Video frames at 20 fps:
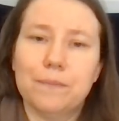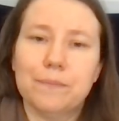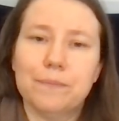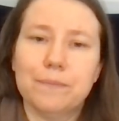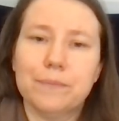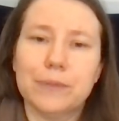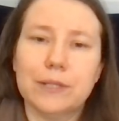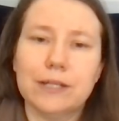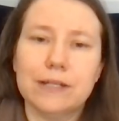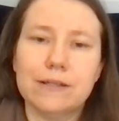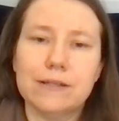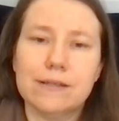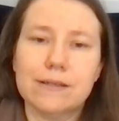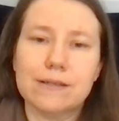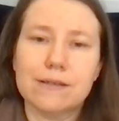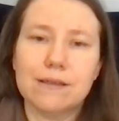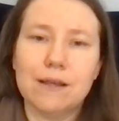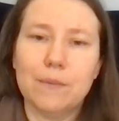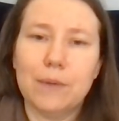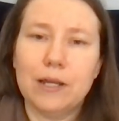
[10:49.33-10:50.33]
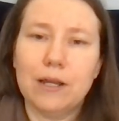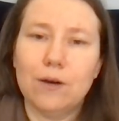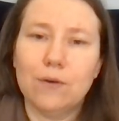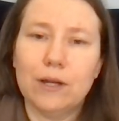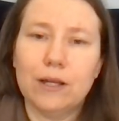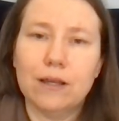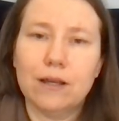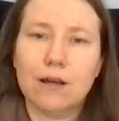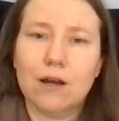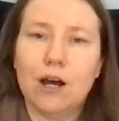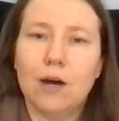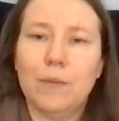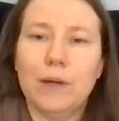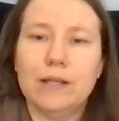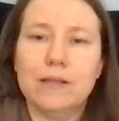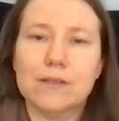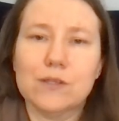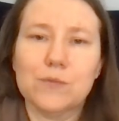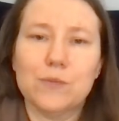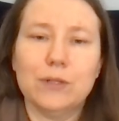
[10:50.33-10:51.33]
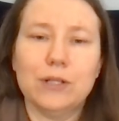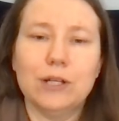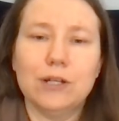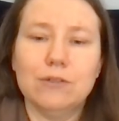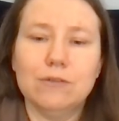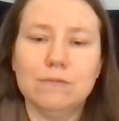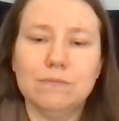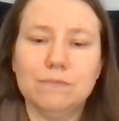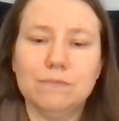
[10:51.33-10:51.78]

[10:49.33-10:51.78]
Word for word: Please let me know in the comments below.